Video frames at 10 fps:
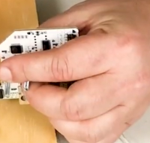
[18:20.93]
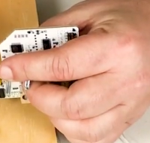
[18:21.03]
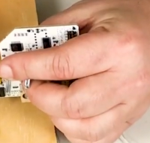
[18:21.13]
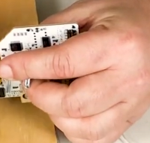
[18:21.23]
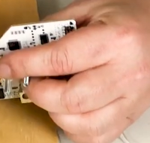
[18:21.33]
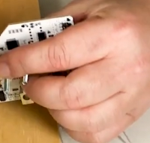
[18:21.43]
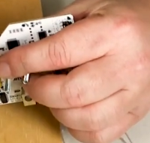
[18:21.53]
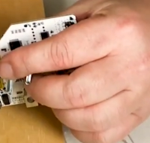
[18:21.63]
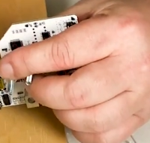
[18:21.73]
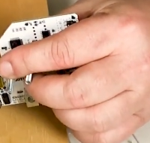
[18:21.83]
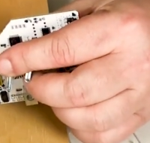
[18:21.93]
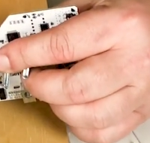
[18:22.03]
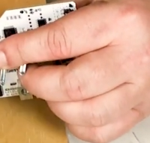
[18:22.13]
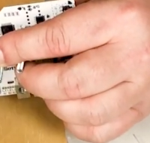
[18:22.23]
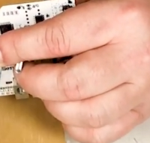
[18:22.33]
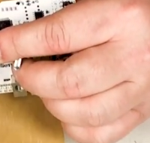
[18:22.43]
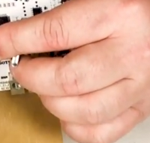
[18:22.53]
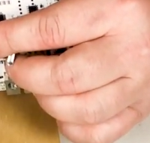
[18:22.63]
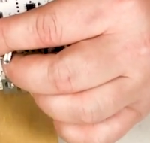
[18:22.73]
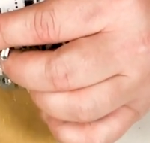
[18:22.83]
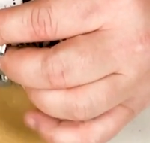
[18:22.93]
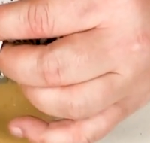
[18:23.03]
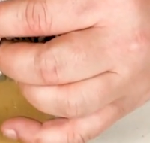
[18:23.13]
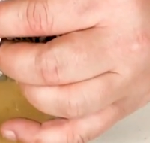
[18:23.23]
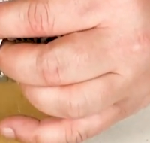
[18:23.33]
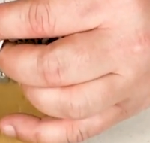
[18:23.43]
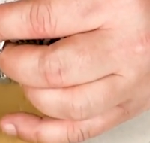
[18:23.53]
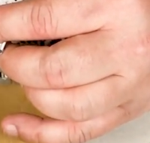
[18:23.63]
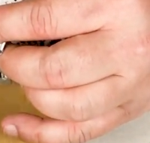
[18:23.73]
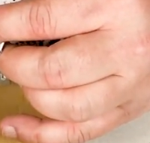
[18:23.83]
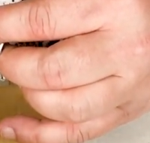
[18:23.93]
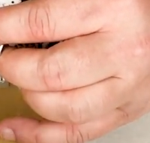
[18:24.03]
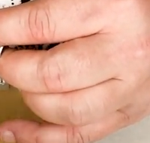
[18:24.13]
And then our load cell, it says that we want to have it with the